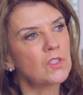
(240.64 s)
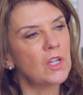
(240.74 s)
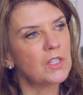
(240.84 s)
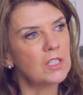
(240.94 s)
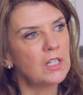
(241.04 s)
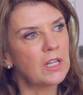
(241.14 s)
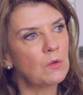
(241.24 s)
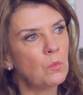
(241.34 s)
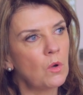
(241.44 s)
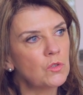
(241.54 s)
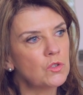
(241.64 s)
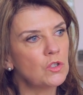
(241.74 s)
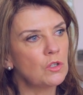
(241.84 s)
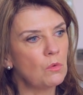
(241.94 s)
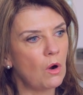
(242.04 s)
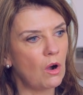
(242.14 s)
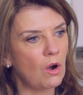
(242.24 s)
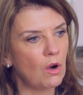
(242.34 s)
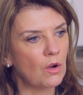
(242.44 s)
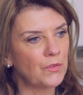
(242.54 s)
certainly whilst you
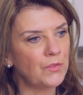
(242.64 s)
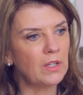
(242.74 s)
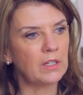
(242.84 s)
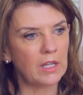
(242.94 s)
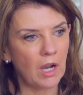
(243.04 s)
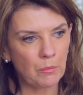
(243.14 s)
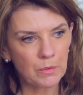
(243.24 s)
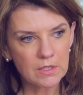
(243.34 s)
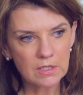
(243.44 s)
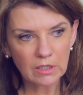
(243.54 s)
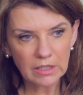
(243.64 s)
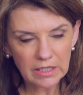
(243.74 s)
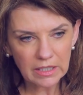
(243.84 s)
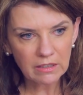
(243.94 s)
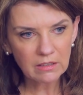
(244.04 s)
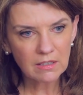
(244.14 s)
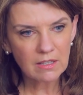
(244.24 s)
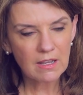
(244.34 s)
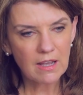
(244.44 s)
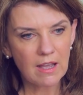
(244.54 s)
are certainly up until a year.
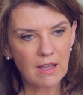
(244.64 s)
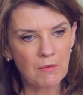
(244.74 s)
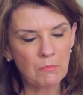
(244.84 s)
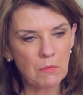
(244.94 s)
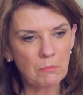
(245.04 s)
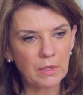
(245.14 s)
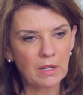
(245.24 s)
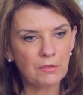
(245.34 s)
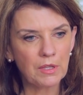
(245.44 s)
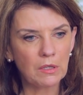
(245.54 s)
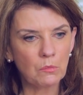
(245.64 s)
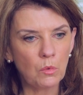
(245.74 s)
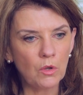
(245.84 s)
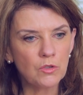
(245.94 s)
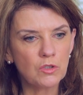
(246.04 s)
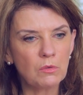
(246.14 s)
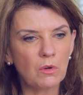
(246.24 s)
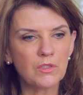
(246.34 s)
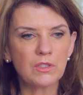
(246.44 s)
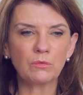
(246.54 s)
Um, but I think whilst you
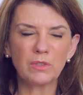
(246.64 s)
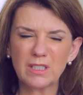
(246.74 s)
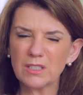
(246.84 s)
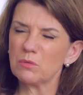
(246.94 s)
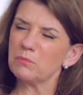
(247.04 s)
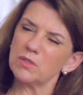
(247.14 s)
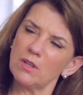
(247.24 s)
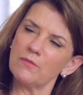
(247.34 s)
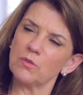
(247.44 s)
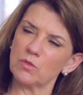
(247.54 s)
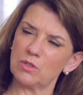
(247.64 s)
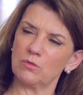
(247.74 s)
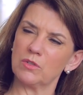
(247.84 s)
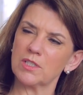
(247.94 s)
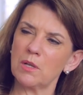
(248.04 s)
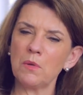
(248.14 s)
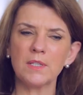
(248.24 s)
are still needing to observe your children, so mm